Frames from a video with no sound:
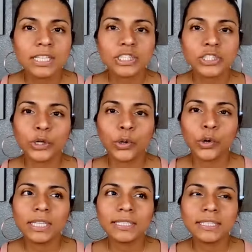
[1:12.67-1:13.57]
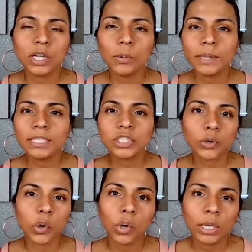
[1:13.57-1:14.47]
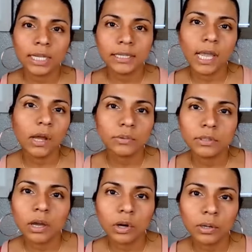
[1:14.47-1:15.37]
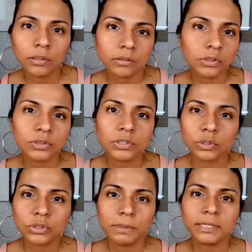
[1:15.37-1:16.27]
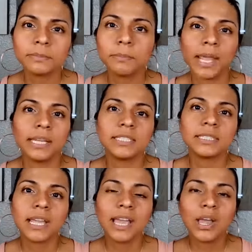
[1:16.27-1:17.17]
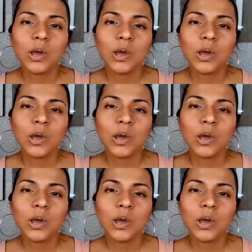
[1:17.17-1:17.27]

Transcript: So instead of be scrolling down those social media pages,